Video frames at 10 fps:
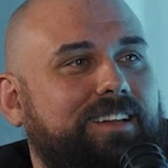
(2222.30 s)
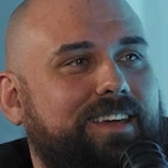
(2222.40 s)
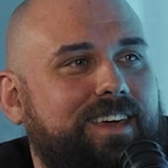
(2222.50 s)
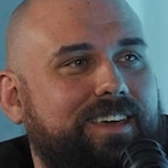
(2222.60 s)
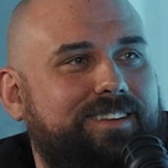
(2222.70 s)

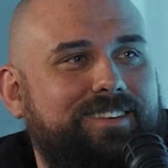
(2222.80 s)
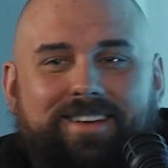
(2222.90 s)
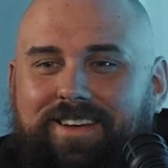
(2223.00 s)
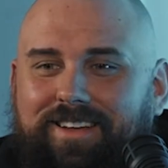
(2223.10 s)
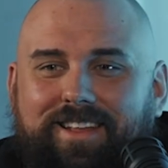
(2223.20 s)
kid.
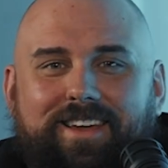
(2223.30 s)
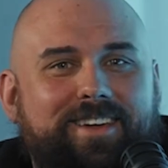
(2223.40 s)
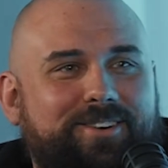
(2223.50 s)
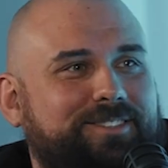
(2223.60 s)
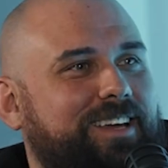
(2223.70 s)
Like,
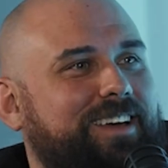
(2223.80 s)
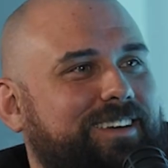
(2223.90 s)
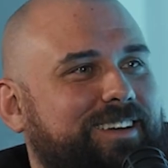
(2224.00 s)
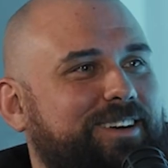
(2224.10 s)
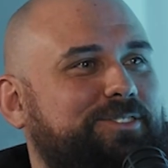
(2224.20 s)
here's a
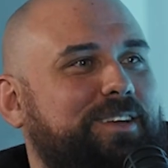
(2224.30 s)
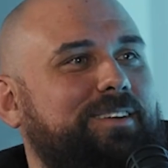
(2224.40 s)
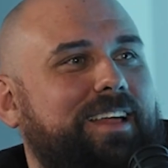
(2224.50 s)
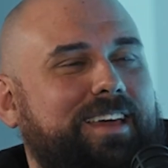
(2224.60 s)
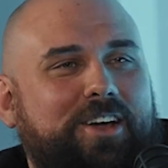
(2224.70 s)

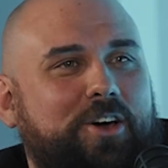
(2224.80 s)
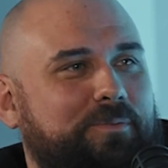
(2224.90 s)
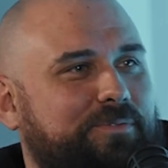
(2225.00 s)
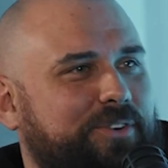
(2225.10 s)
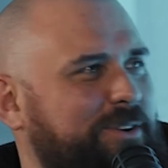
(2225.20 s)
like a
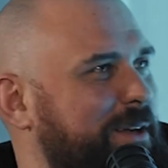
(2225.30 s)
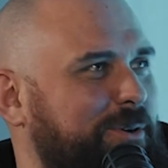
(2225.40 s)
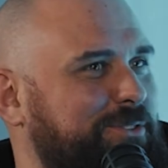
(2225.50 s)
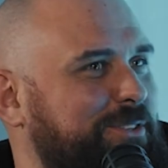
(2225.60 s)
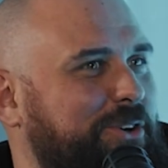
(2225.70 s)
comforter. And like,
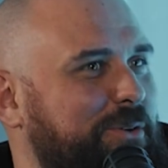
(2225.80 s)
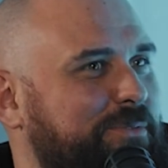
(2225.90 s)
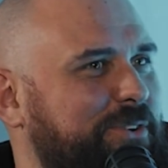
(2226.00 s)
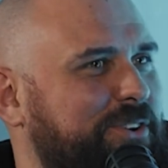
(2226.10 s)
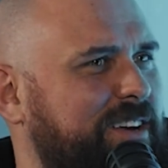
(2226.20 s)
what's a
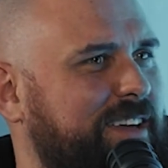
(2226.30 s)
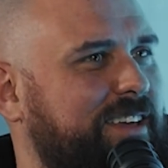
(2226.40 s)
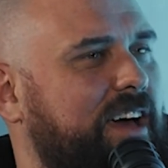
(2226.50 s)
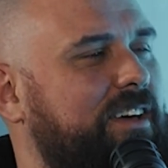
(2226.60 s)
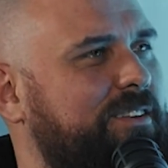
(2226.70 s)
comforter? Like,
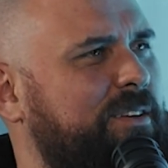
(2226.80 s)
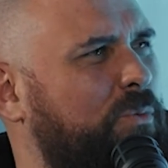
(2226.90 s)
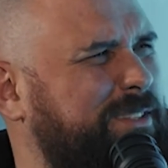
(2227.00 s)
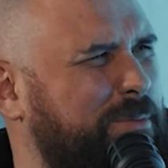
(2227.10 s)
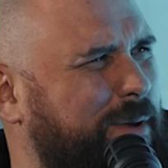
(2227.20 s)

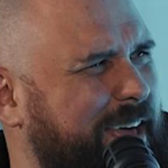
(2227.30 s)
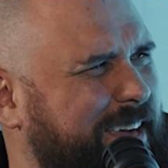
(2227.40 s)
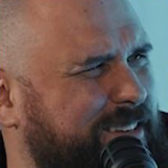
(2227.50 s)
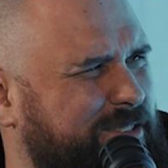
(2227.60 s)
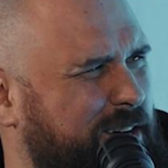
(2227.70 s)
what's a
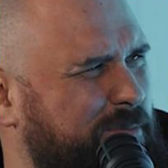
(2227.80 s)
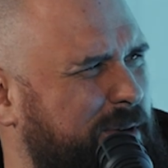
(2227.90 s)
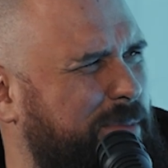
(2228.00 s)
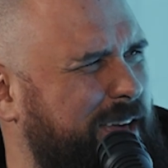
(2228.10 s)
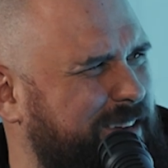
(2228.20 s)
blanket, Tom? A
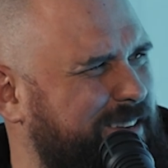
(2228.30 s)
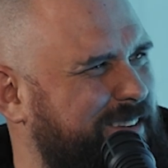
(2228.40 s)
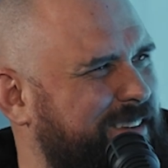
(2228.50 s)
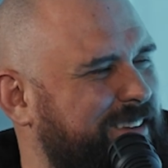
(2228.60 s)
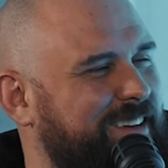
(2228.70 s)
blanket?
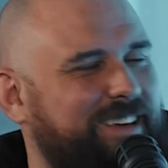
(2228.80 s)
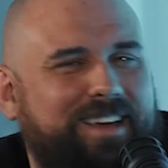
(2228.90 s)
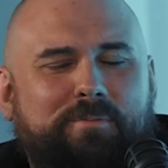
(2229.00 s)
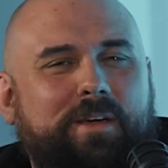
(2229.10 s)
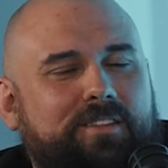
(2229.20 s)

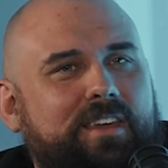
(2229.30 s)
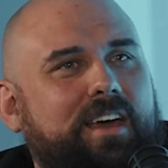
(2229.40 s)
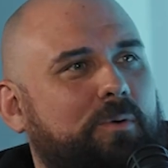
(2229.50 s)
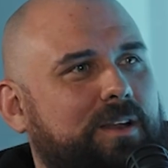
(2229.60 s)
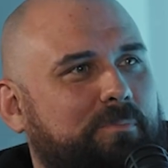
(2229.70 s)
I'm like, yeah, I
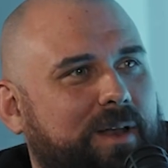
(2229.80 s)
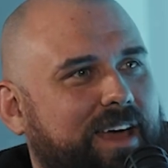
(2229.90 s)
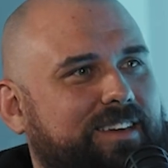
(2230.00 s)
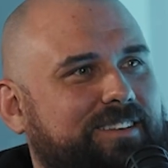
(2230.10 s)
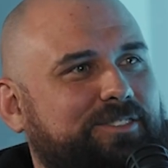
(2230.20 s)
want a
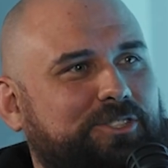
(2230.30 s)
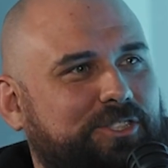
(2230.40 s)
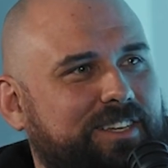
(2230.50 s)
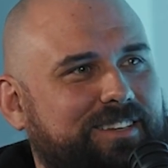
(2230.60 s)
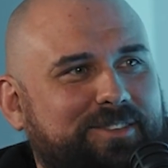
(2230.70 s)
blanket and a
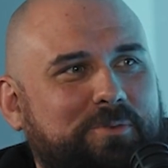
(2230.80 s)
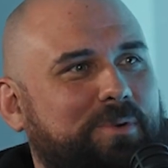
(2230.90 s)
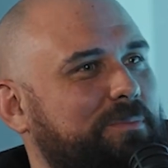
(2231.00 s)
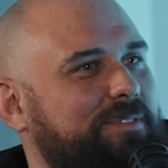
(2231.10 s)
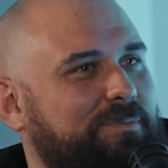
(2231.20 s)
sheet. And you
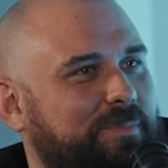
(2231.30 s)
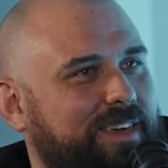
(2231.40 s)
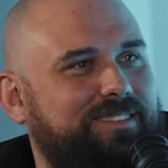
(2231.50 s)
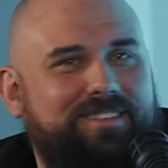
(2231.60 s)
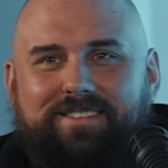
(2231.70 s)
brought me into
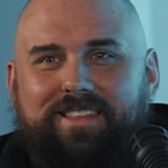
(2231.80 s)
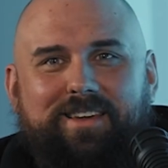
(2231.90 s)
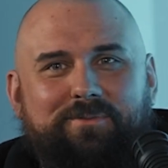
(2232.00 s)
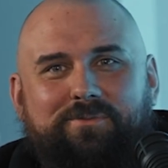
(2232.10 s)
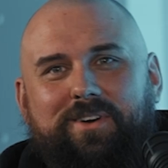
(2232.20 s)
Macy's like
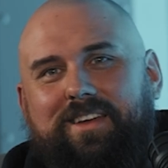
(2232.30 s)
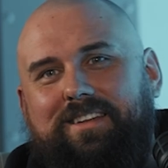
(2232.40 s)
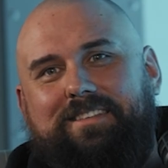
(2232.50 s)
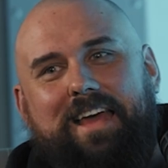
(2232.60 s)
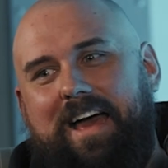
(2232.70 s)
a
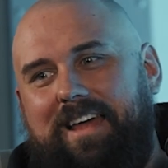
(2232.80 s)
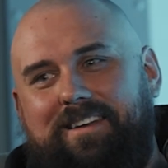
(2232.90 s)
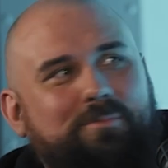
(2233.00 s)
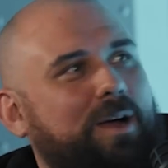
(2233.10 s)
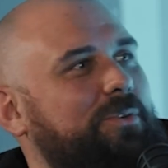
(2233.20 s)
friggin' dad
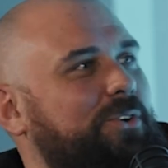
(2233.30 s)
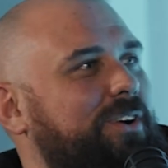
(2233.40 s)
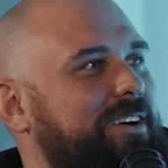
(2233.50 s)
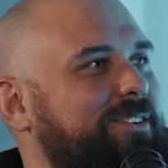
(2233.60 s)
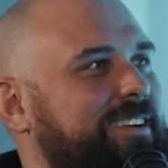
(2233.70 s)
and brought me
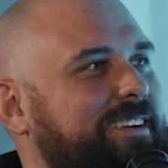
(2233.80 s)
around.